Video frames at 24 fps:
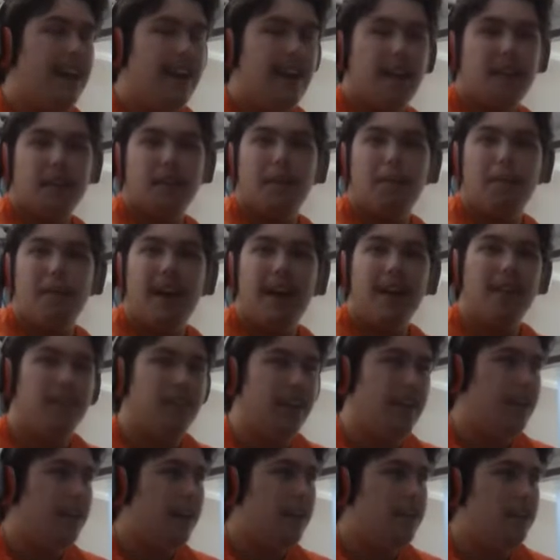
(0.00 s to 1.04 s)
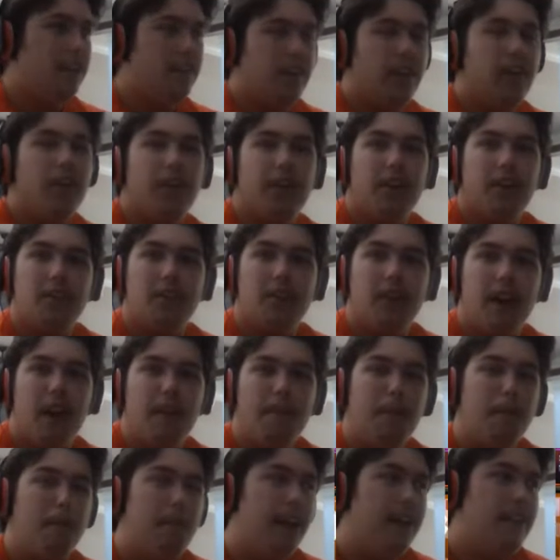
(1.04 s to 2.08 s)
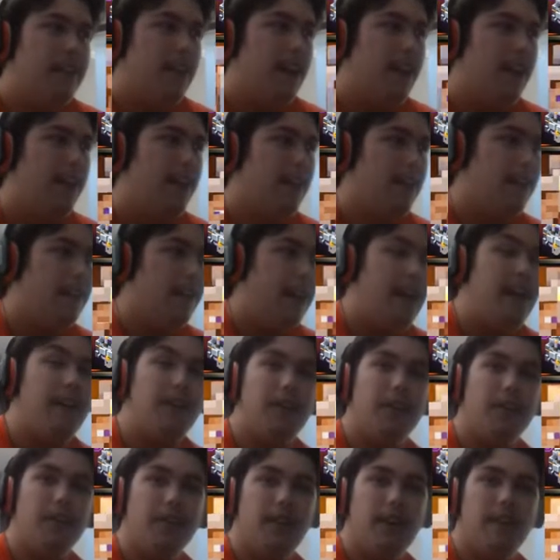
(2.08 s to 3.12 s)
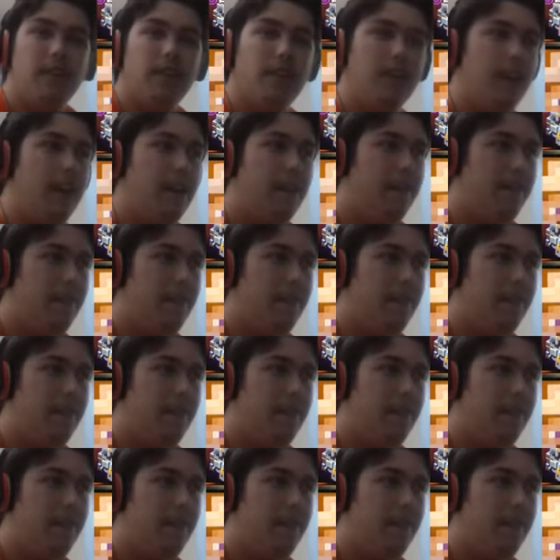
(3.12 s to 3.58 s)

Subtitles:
It's amazing. It just increases your ammo by 10 arrows every time.